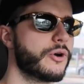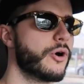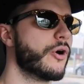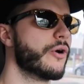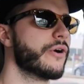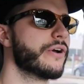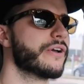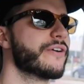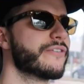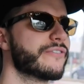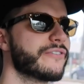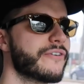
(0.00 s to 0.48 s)

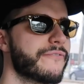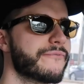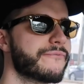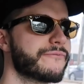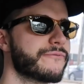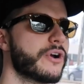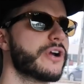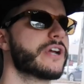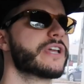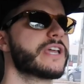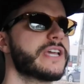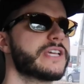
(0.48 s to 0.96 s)
going over
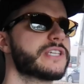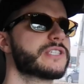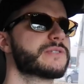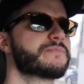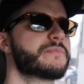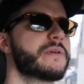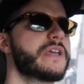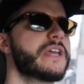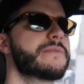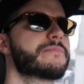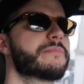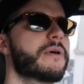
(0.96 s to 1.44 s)
freaking
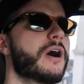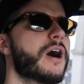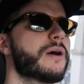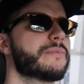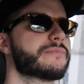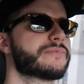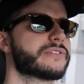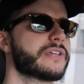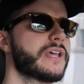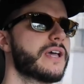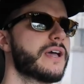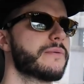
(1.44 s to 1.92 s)
speed
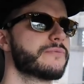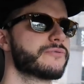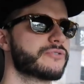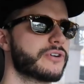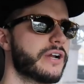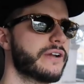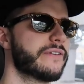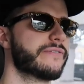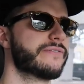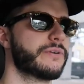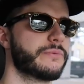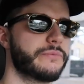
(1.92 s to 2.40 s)
bumps. I'm
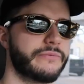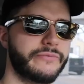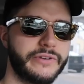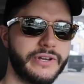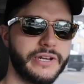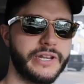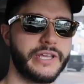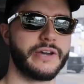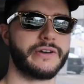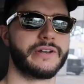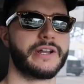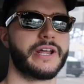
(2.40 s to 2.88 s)
trying to film a
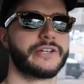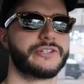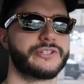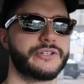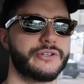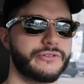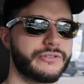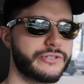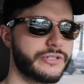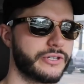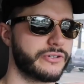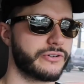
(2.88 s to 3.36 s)
video and I
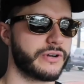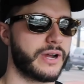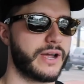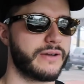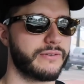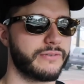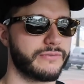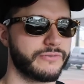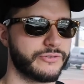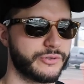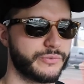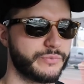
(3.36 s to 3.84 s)
choose to
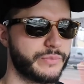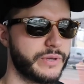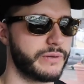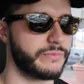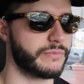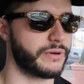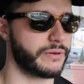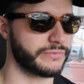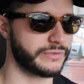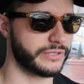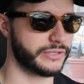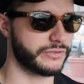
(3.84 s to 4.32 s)
drive over
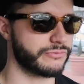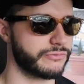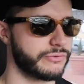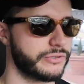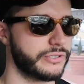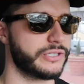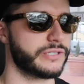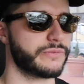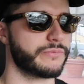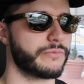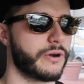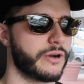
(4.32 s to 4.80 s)
speed bumps. That's
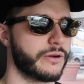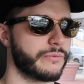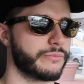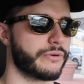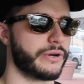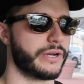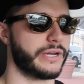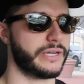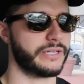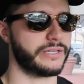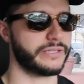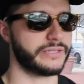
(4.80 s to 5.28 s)
really smart,
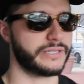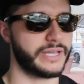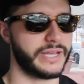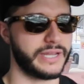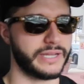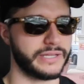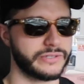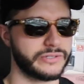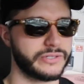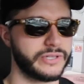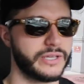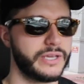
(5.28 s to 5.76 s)
Brandon,
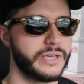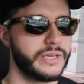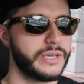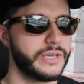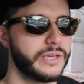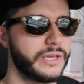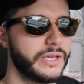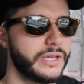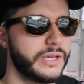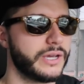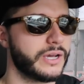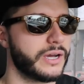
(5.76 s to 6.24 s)
thanks.
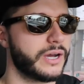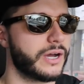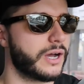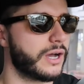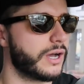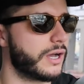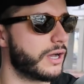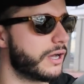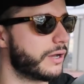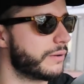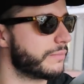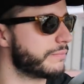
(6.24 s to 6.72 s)

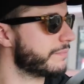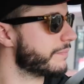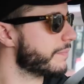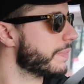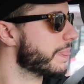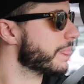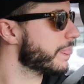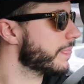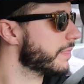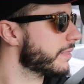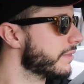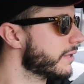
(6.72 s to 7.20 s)

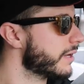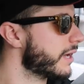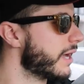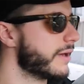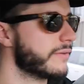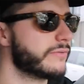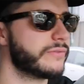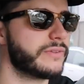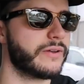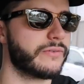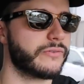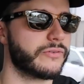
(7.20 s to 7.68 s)
Um,
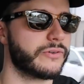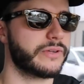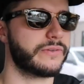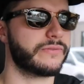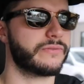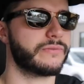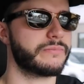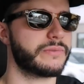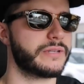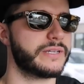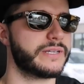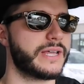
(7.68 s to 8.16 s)
I've never
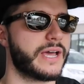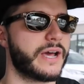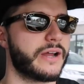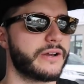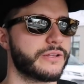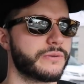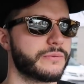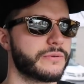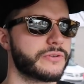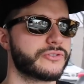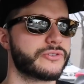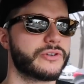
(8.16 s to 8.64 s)
even been
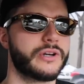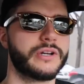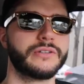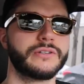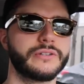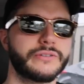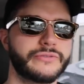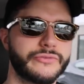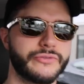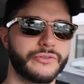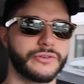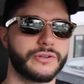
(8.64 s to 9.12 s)
down here. I was trying
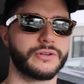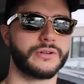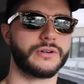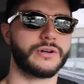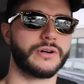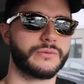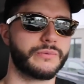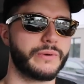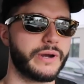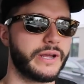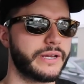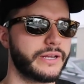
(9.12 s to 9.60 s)
to look for a,
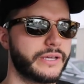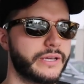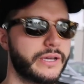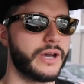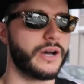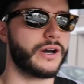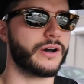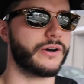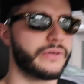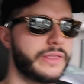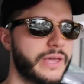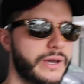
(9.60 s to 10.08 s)
a way to
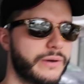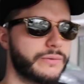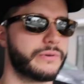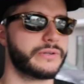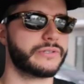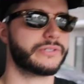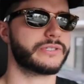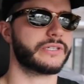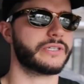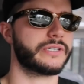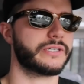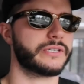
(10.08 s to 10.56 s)
go that
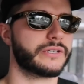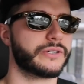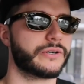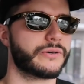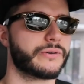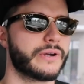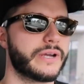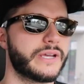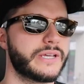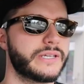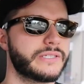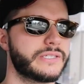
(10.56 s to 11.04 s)
wasn't
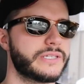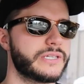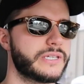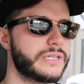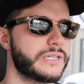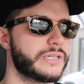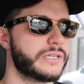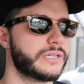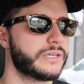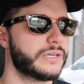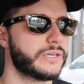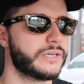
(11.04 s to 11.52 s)

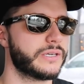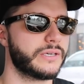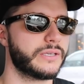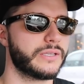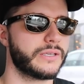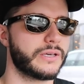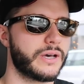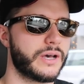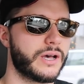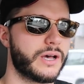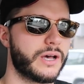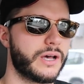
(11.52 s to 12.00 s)
crazy
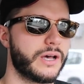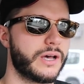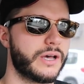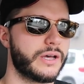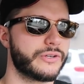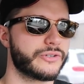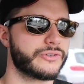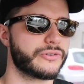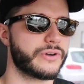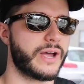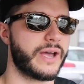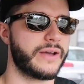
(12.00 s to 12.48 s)

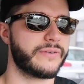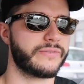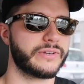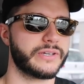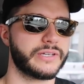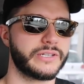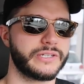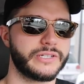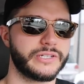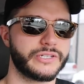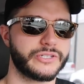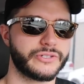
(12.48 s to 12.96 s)
uh,
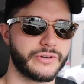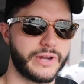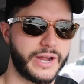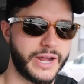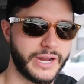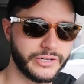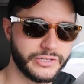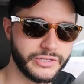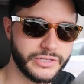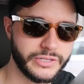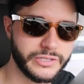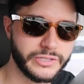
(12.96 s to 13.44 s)
traffic and
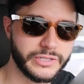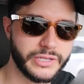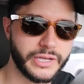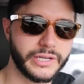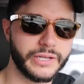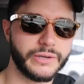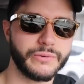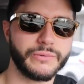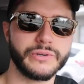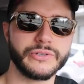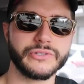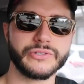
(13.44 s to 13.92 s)
distractions
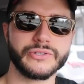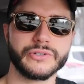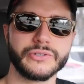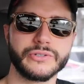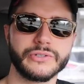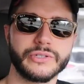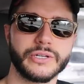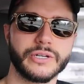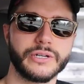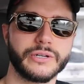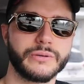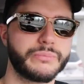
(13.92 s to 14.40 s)
like it was
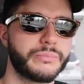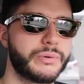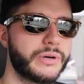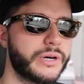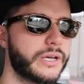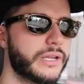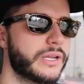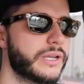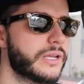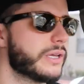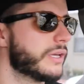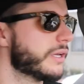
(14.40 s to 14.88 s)
earlier,
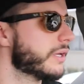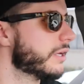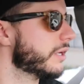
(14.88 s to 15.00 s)
but